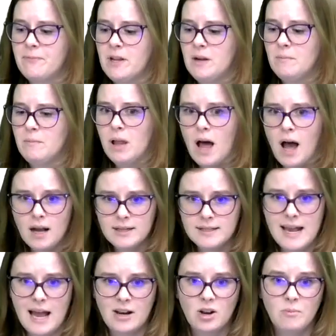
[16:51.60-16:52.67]
blocks
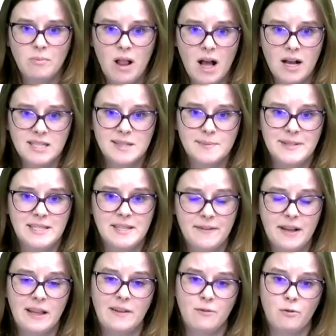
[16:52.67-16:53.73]

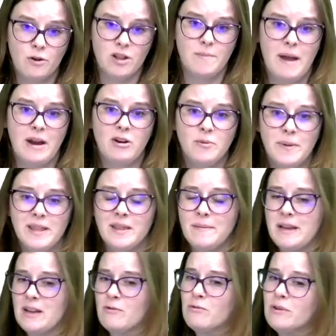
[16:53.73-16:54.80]
specifically for the microbit that
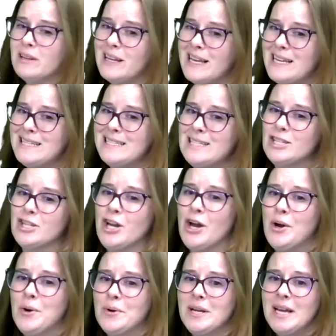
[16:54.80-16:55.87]
make it really easy to
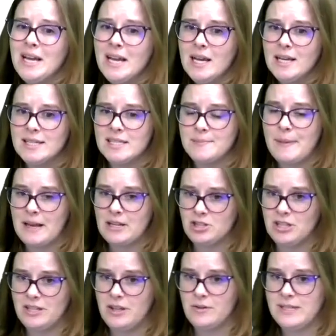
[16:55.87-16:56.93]
code,
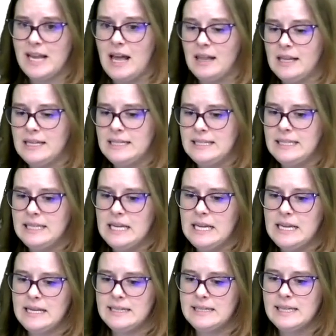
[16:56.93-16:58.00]
especially those
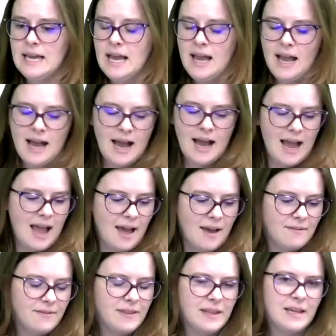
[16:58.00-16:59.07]
LEDs. I
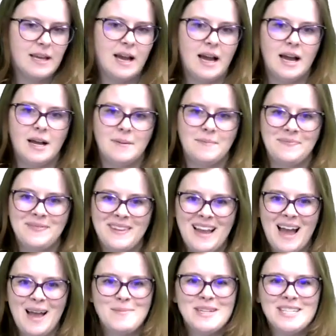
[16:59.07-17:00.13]
have the,
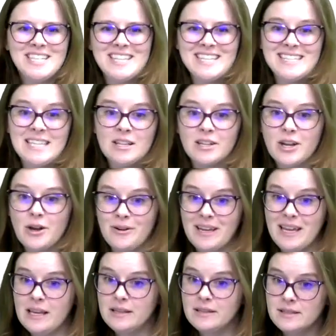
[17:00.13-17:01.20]
I mentioned the silicone
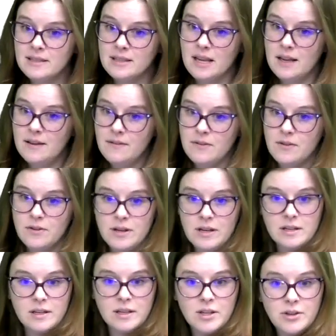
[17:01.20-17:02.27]
kitten sleeve if you
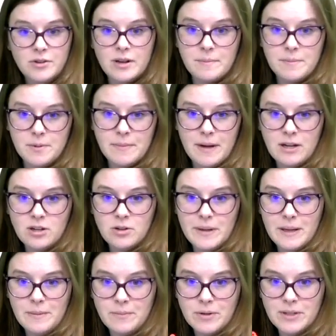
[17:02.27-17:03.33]
need to cute up your microbit
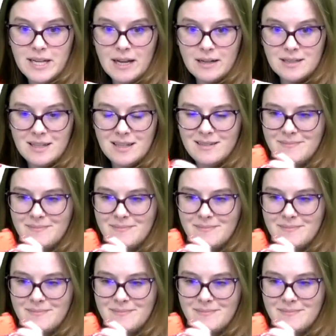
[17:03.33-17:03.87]
and protect it. It